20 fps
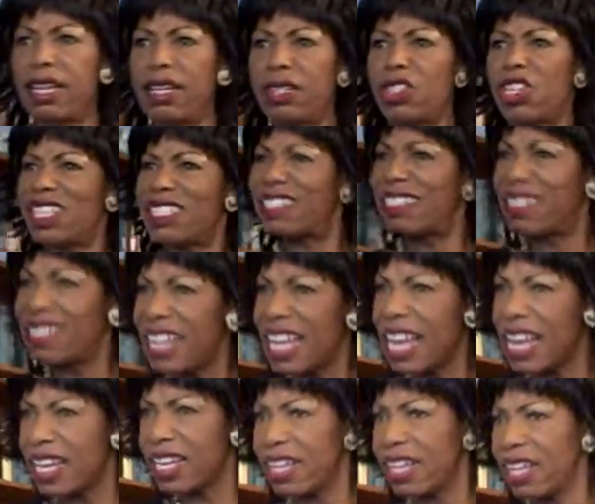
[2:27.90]
to
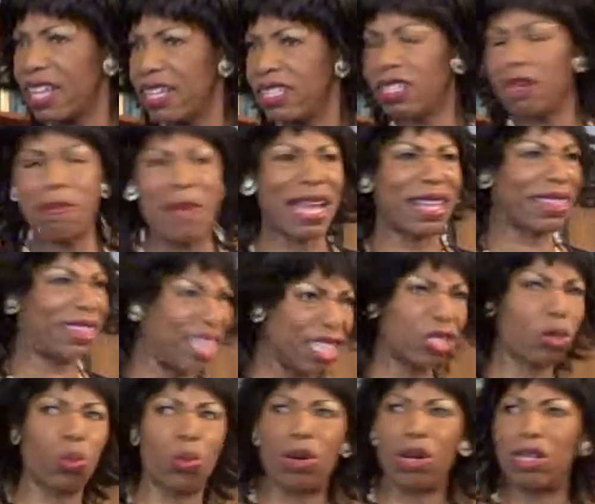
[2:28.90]
seek to make
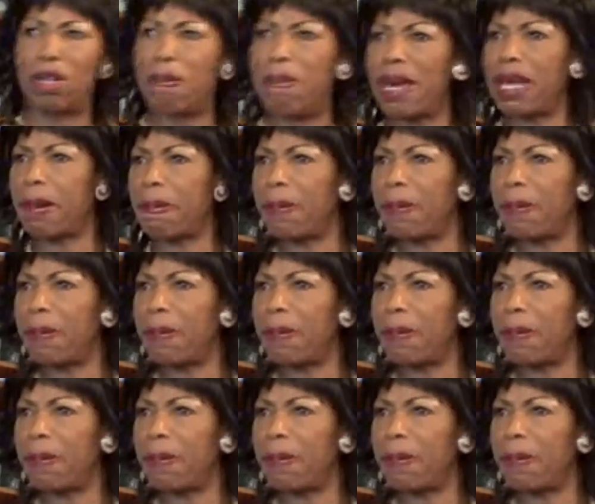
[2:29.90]
this world a better